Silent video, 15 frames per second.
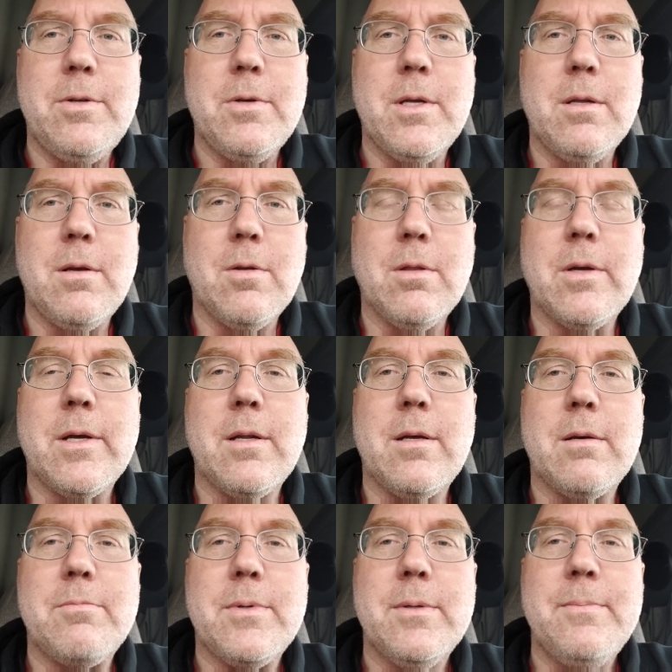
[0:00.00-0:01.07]
can go look it
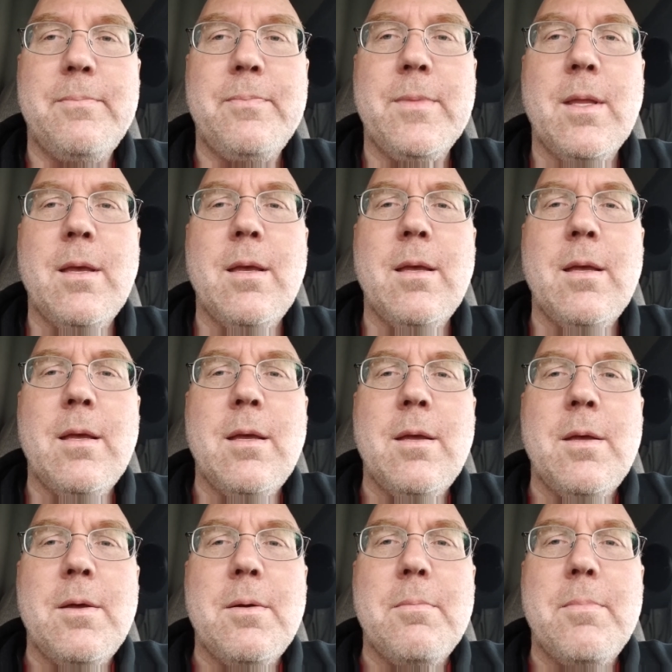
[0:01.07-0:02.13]
up.
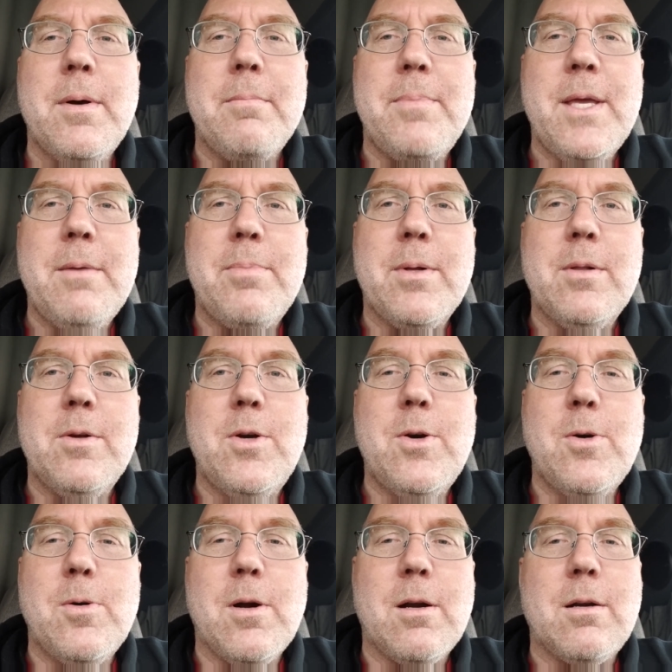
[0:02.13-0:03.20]
But people who
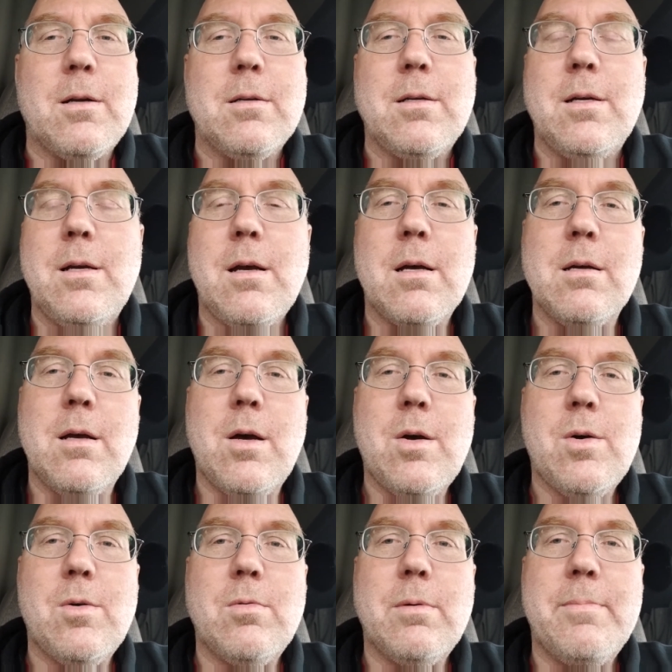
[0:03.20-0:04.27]
are
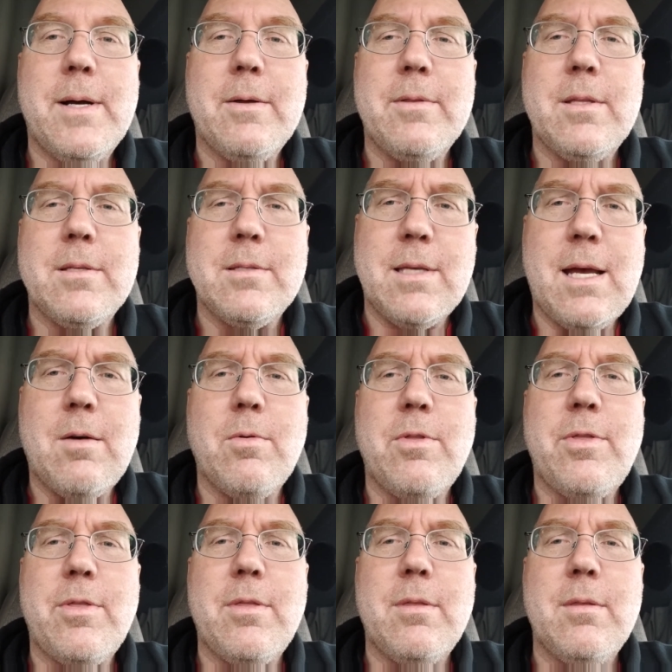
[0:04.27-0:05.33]
gung-ho about the
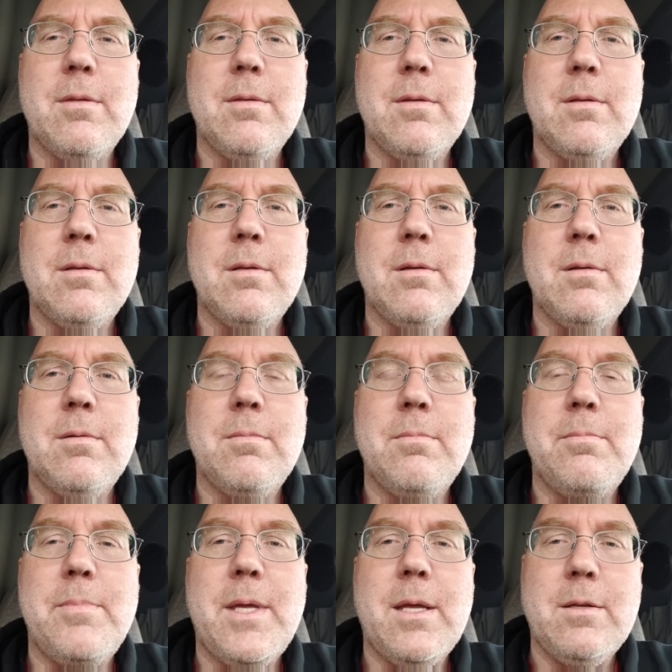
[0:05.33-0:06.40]
South
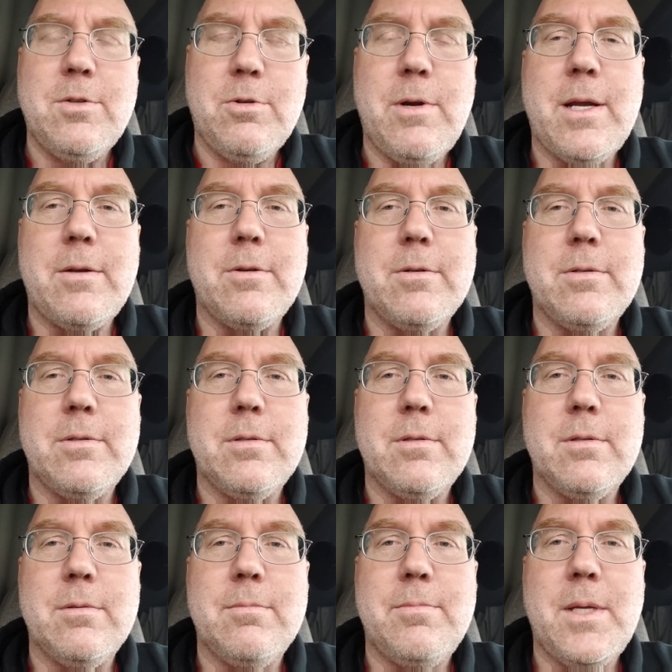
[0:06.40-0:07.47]
being traitors
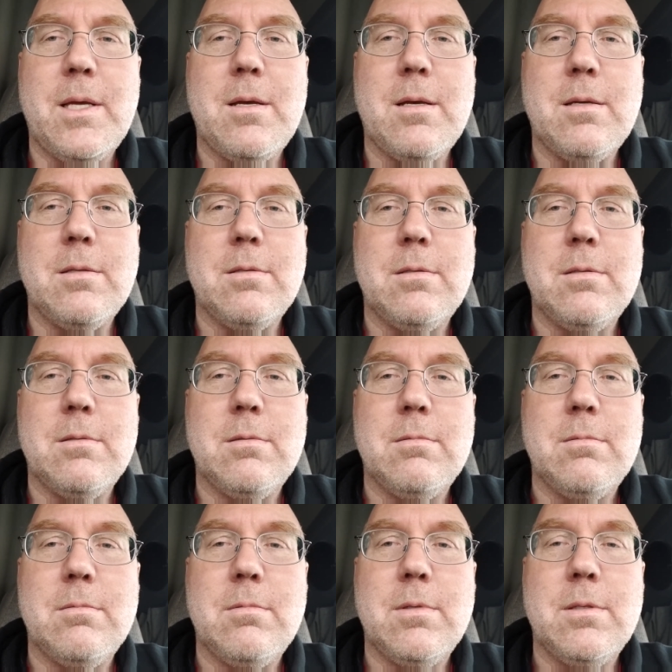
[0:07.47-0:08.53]
because
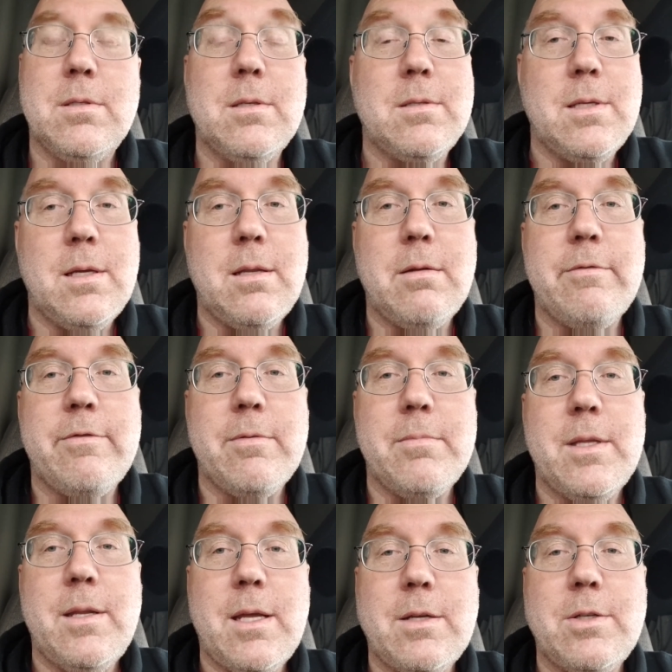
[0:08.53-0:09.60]
seceding from the
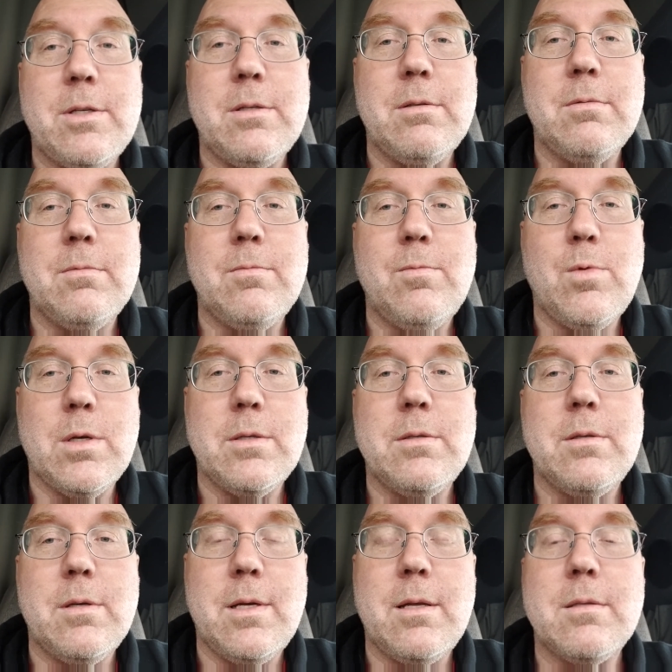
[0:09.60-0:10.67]
nation was
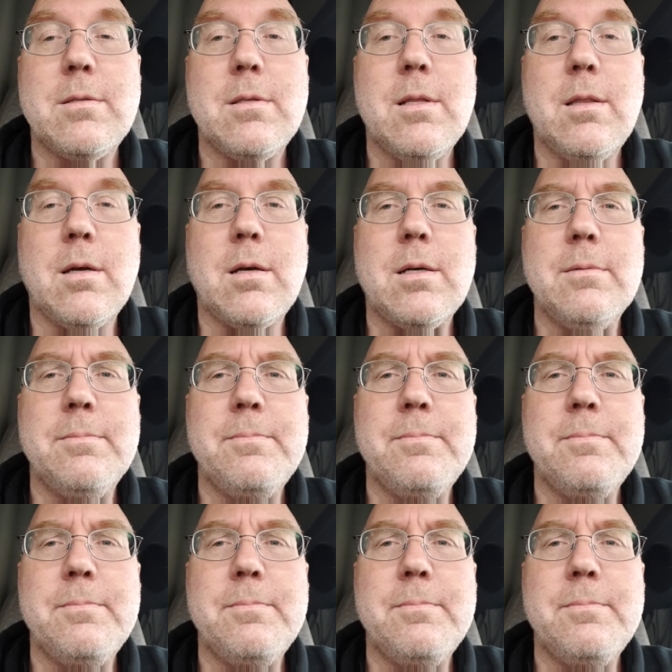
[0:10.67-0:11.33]
against the law,